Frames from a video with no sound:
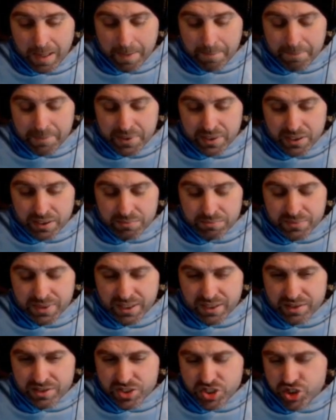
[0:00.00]
but I'm
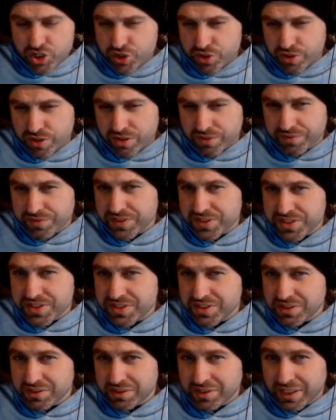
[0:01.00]
not sure if he's
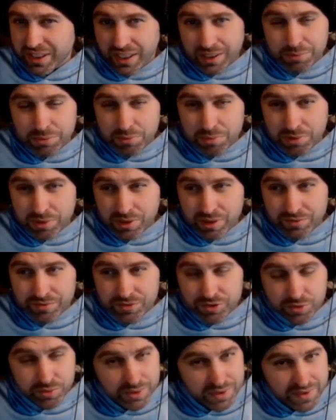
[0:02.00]
still capable of
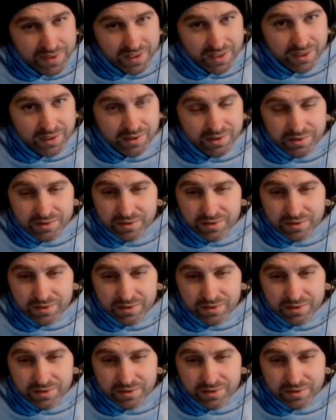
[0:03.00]
doing that.